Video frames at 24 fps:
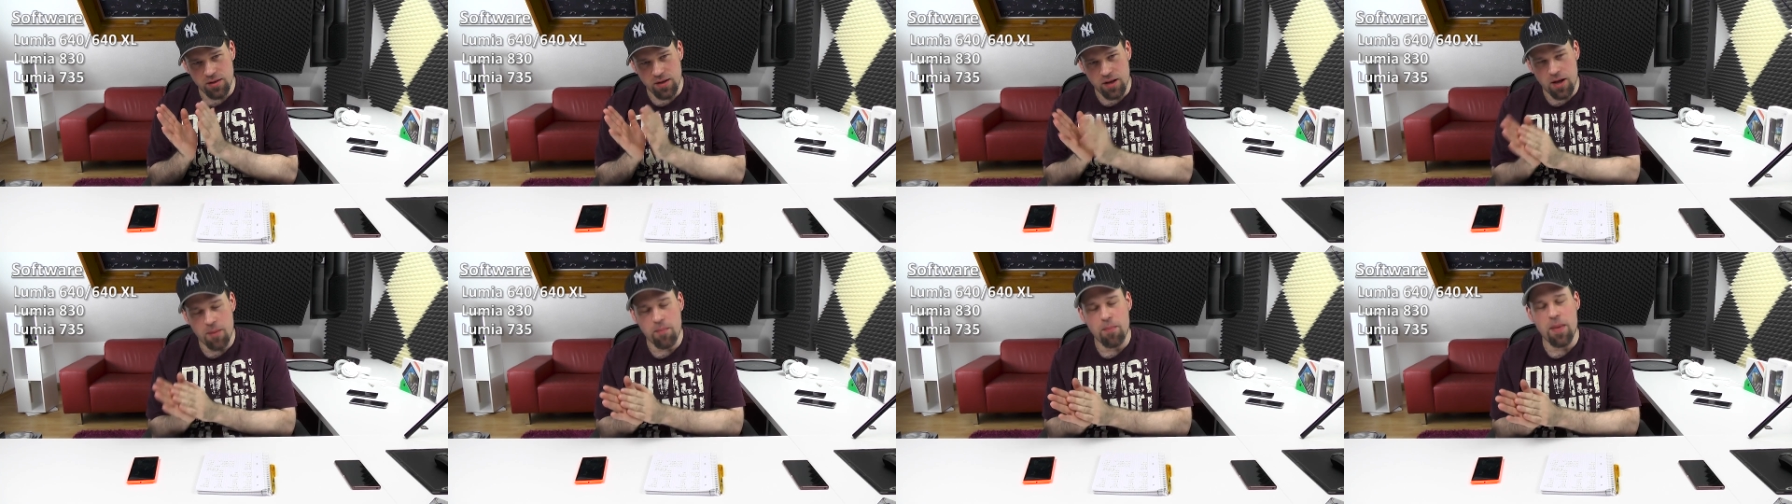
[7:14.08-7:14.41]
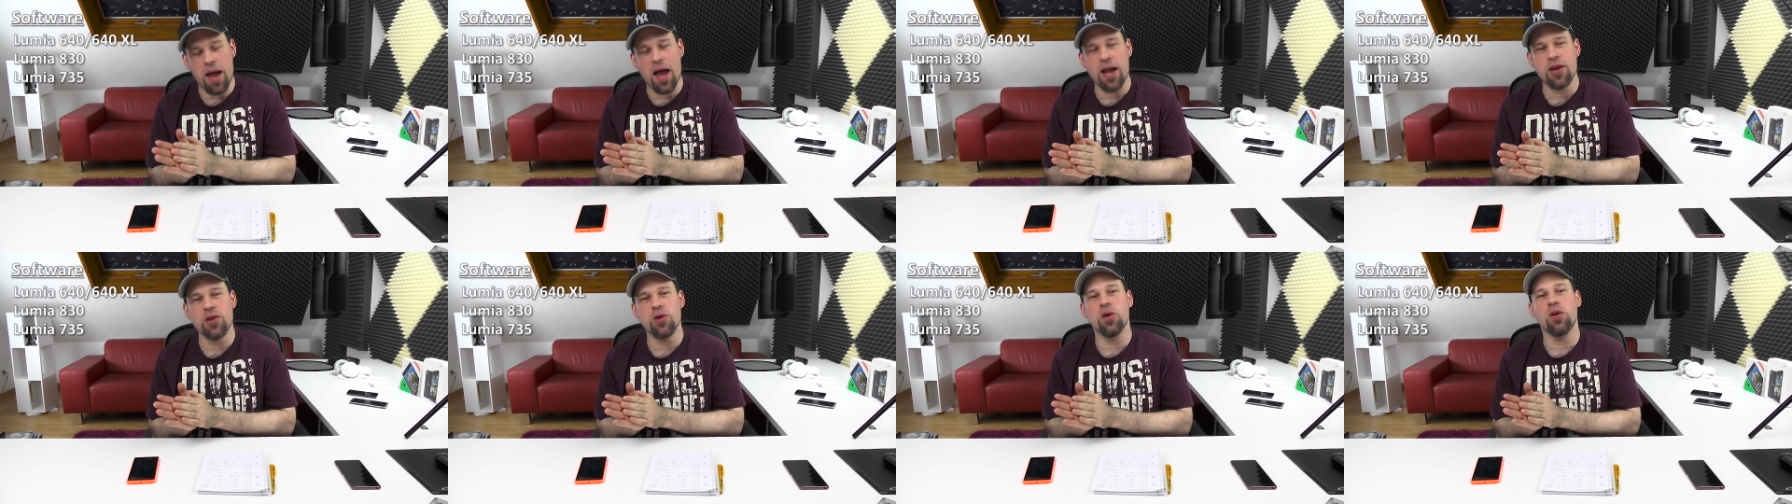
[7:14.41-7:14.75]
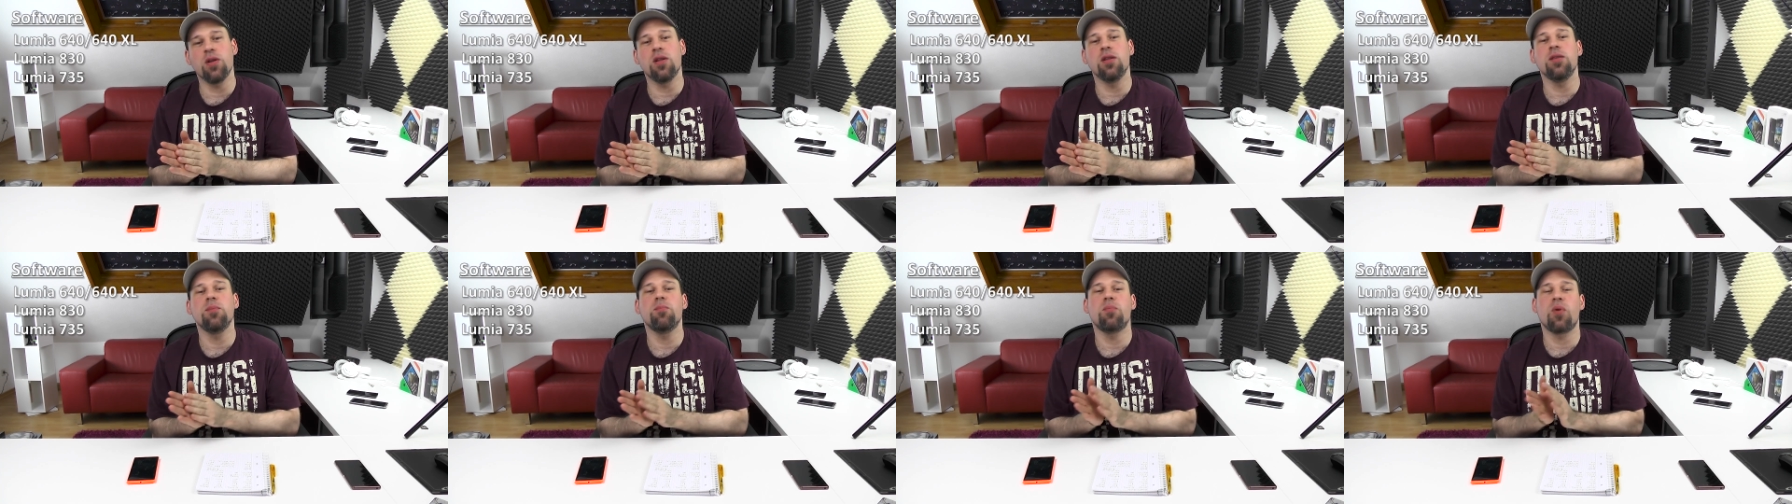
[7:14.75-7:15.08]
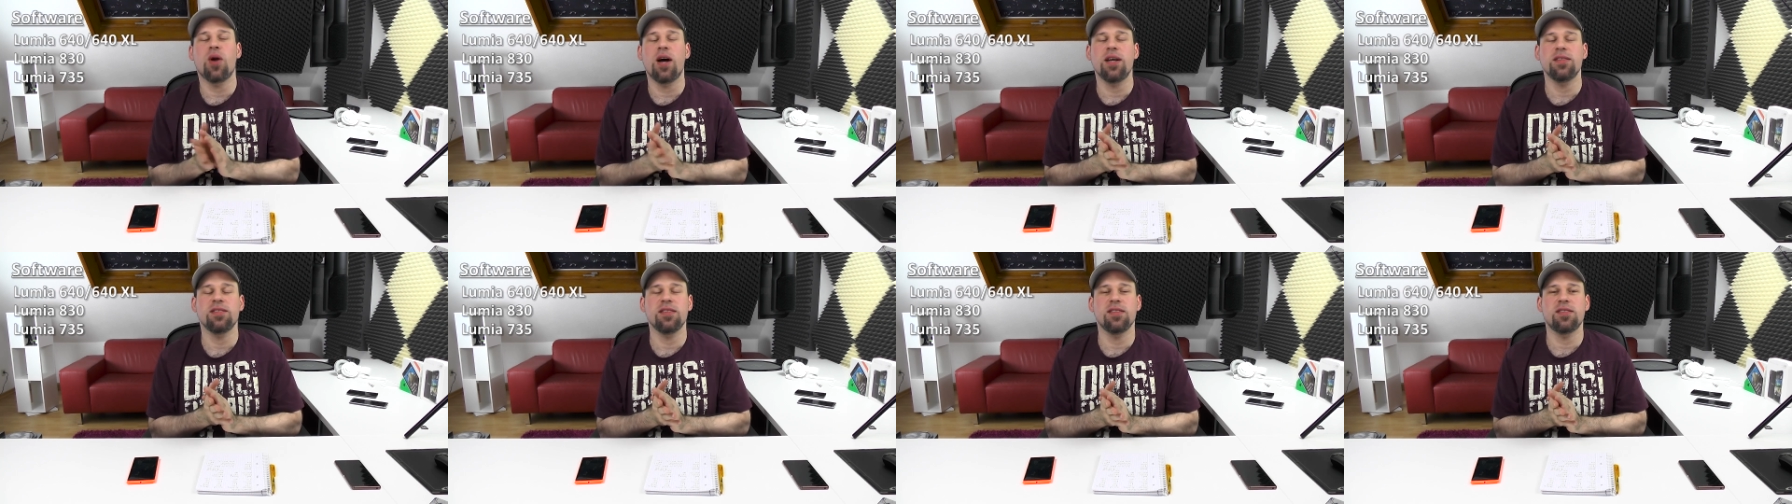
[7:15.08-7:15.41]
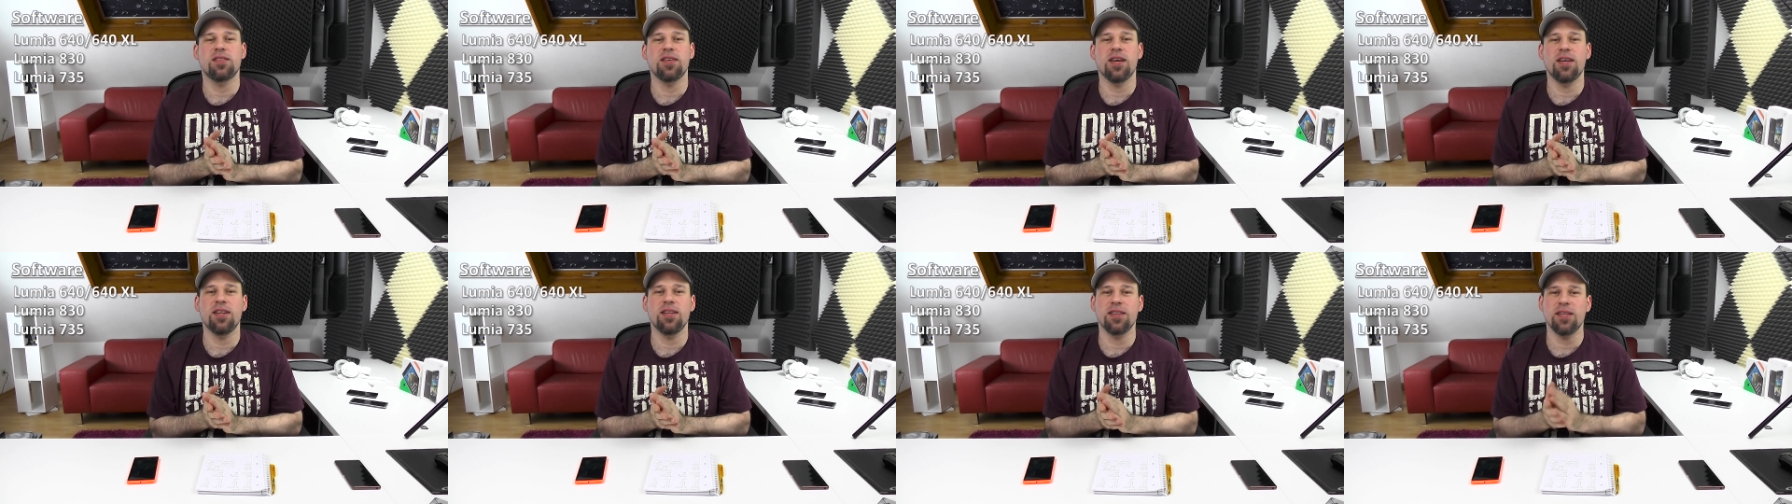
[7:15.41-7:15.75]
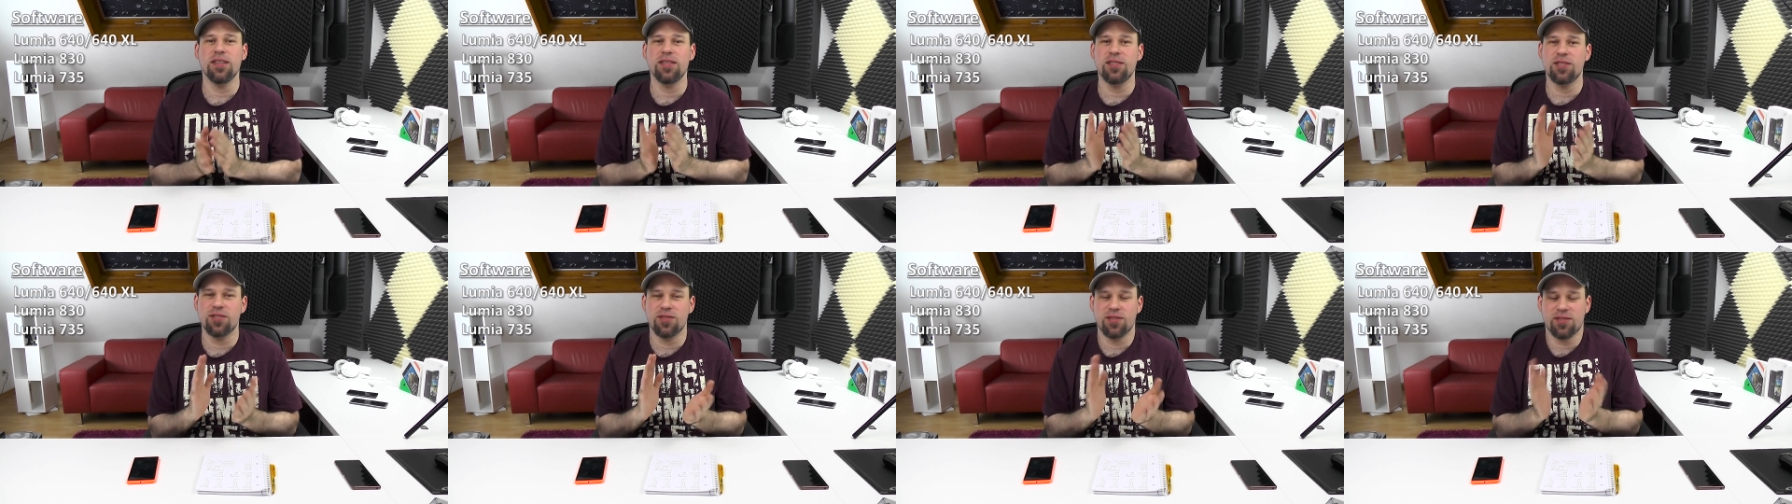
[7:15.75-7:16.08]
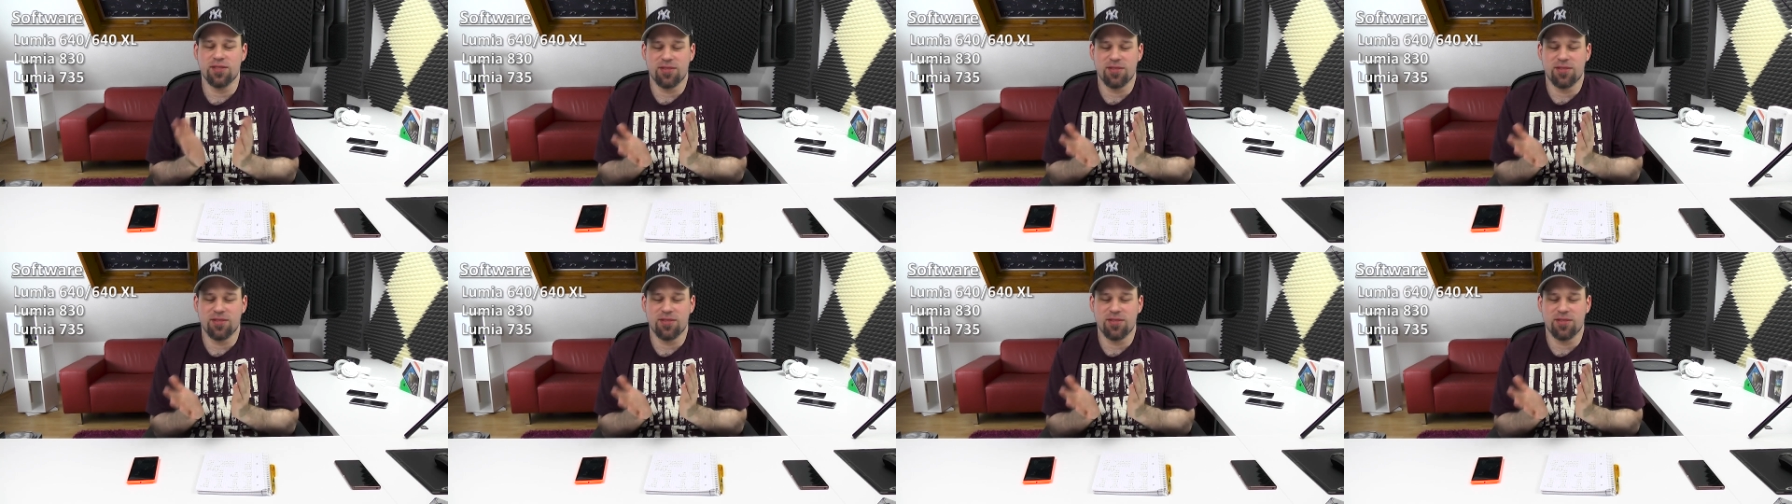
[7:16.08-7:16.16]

a manual brightness setting, it